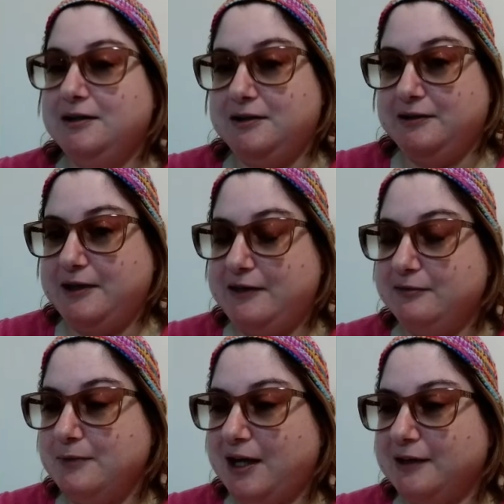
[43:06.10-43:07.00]
they've
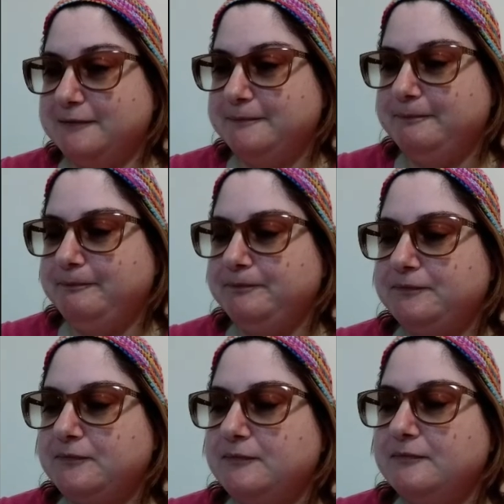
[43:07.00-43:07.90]
met,
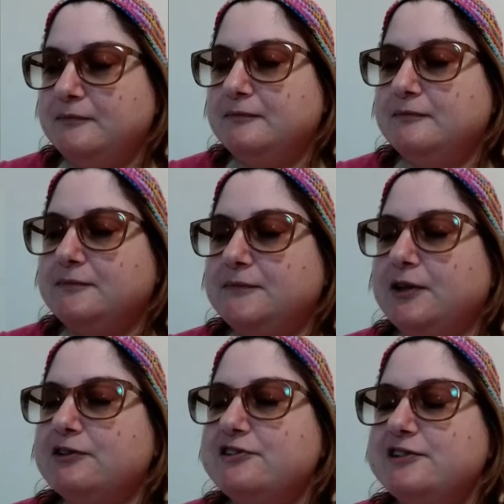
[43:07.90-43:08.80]

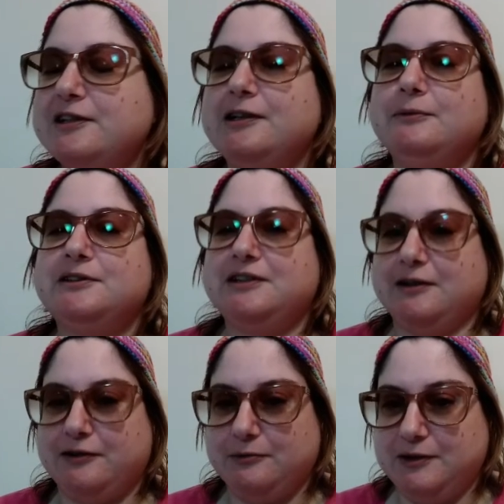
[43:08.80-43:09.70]
they're seeing what the
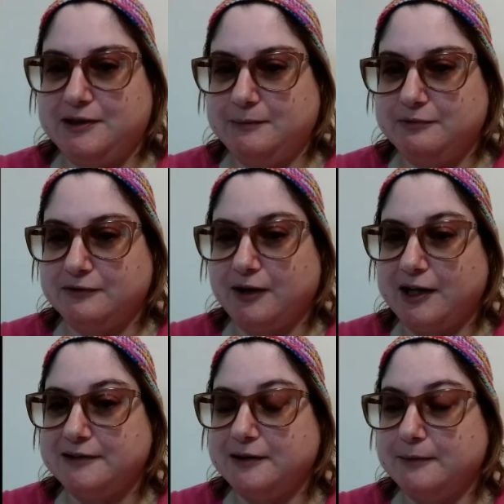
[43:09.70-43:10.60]
other one can
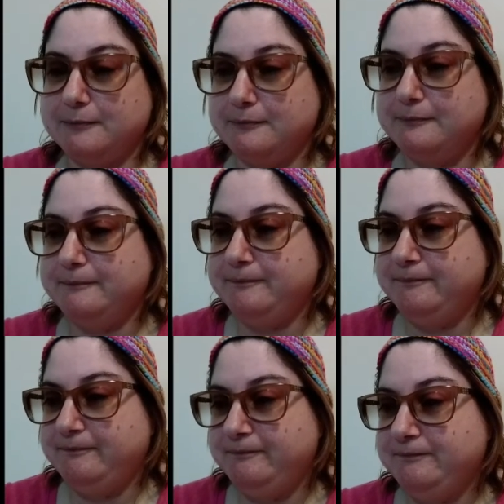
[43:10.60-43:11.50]
provide them.
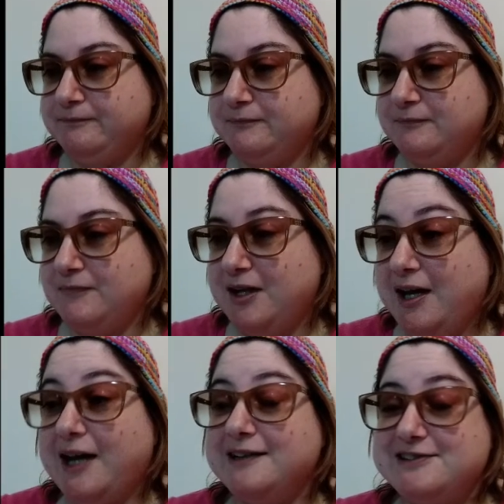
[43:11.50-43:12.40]

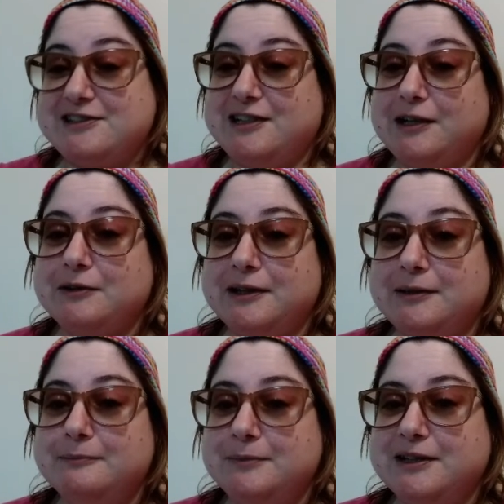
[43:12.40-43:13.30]
And it's scary,
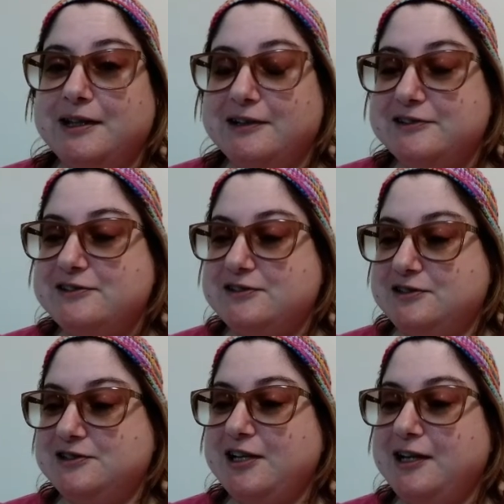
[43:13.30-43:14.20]
because to
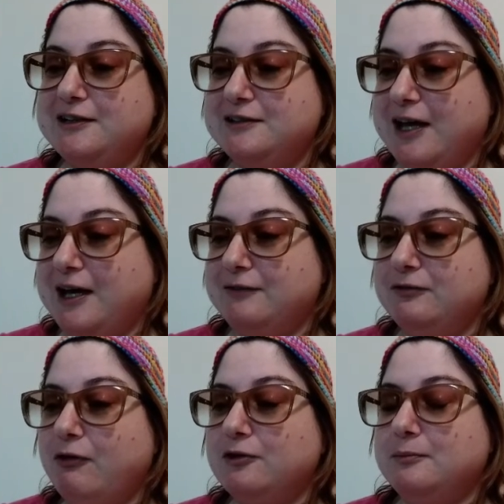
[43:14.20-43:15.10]
take that
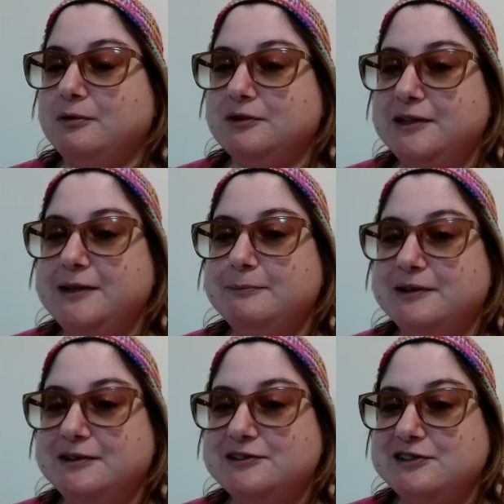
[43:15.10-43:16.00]
vulnerable leap
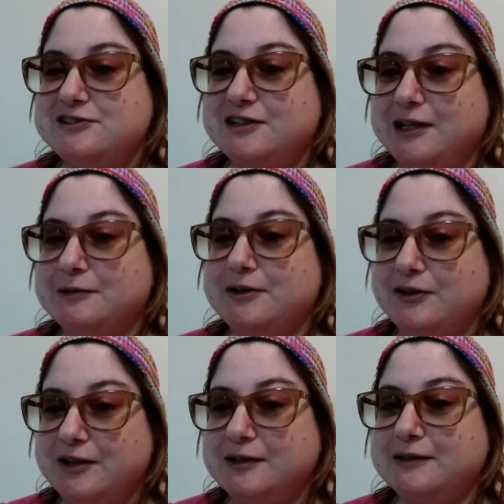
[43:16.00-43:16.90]
is a scary
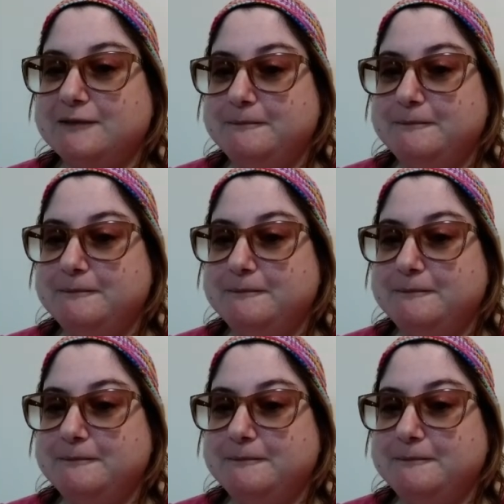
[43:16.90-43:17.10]
thing.